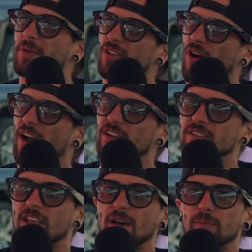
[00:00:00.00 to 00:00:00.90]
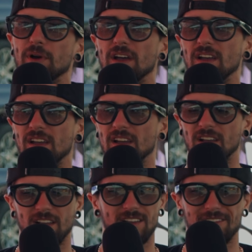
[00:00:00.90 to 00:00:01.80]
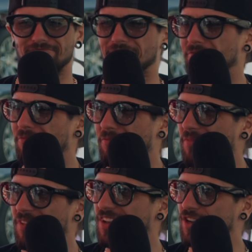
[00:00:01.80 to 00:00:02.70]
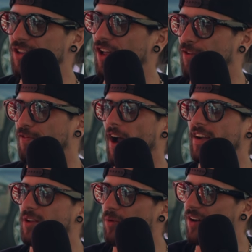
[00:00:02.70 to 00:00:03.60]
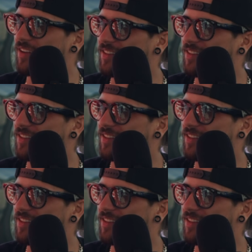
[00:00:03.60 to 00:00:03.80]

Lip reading: little higher than that, but good luck finding one.